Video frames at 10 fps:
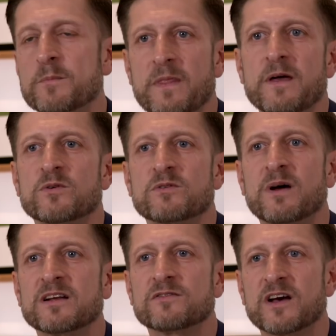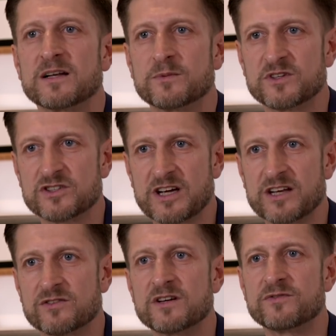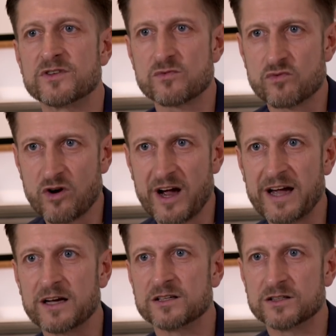But there was money available in January for the right